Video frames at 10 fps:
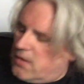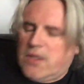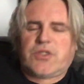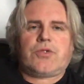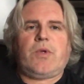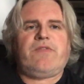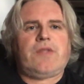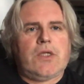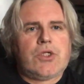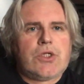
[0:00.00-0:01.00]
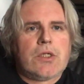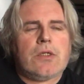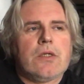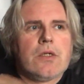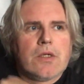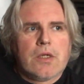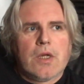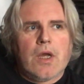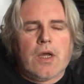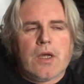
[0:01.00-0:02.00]
swiftish
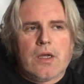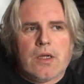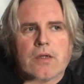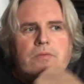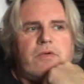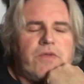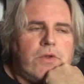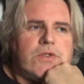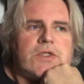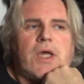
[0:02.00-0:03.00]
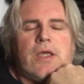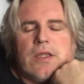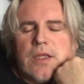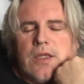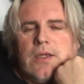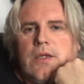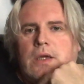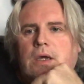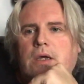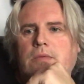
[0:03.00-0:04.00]
review today, I think.
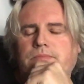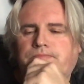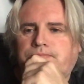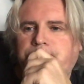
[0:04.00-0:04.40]
And